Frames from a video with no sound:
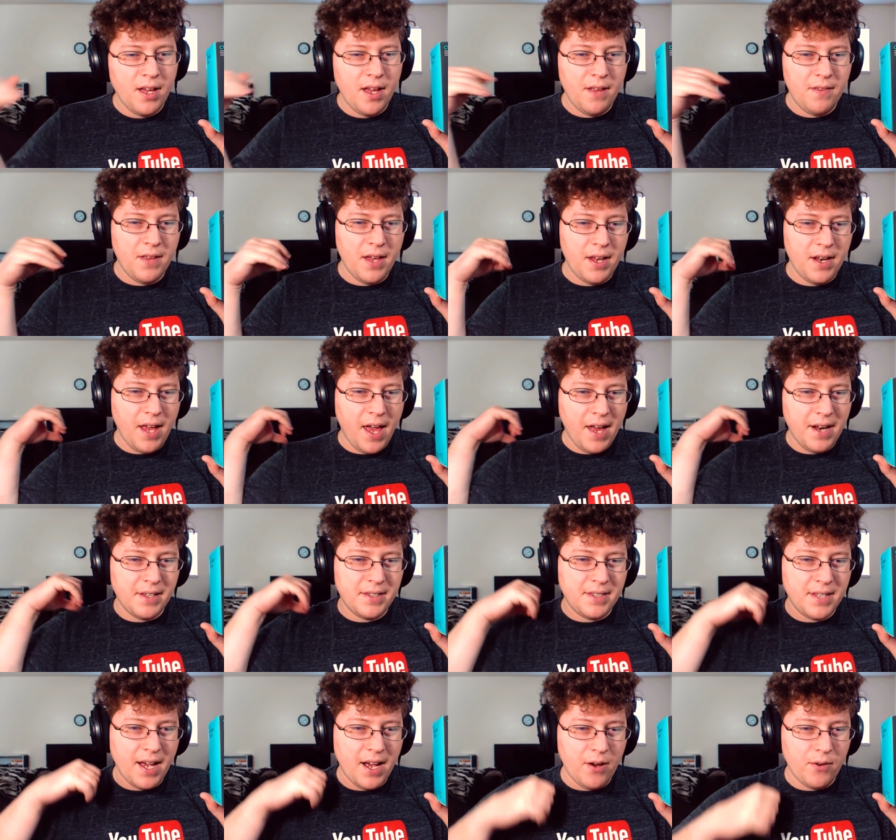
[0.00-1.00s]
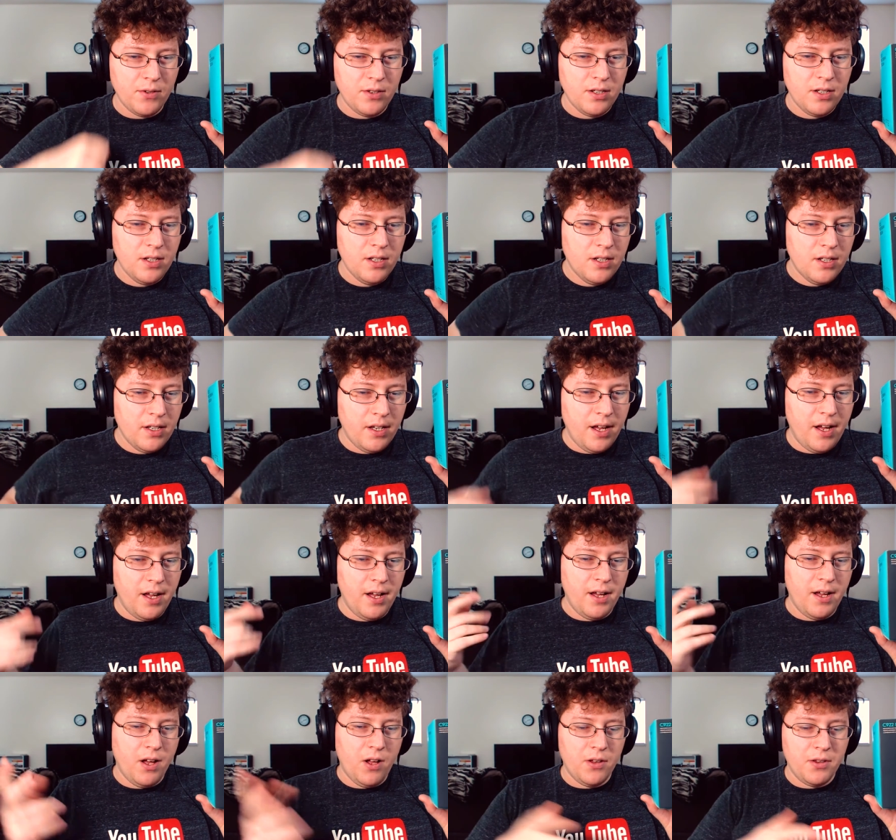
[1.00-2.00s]
and then edits out
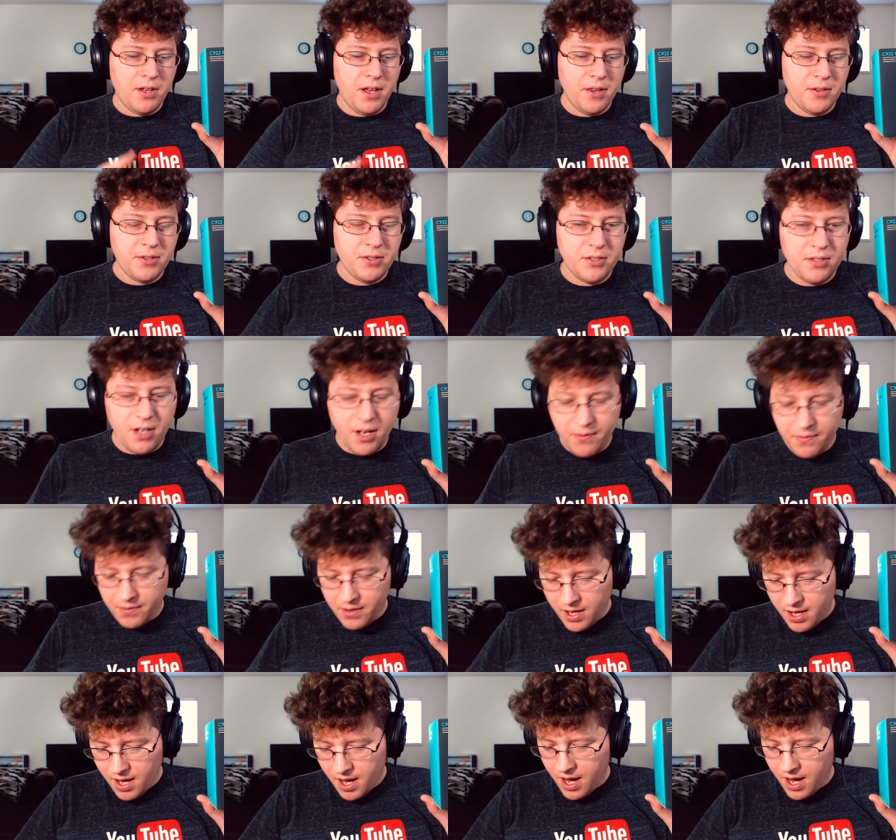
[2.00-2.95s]
all the other stuff.